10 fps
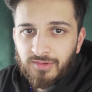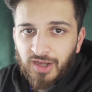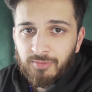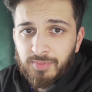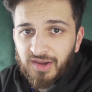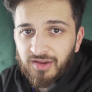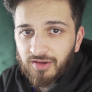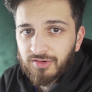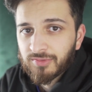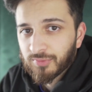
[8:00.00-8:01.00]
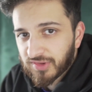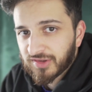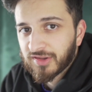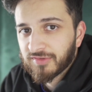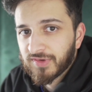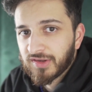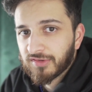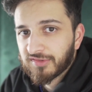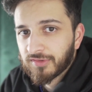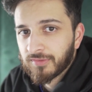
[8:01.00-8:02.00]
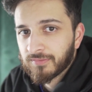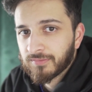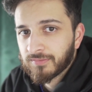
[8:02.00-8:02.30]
I'm back with another video soon.